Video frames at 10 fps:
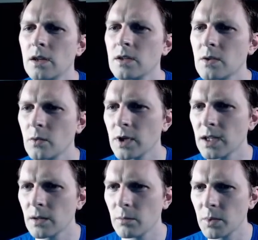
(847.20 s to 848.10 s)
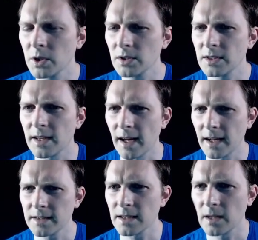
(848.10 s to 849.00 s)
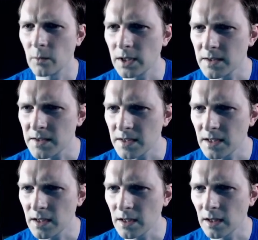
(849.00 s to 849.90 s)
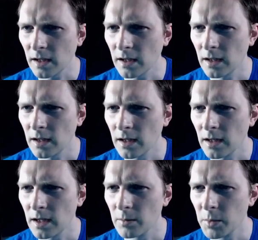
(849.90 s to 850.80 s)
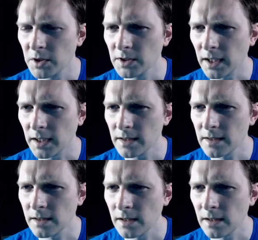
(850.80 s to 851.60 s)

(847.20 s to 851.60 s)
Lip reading: So we can build that and we can see here it building it.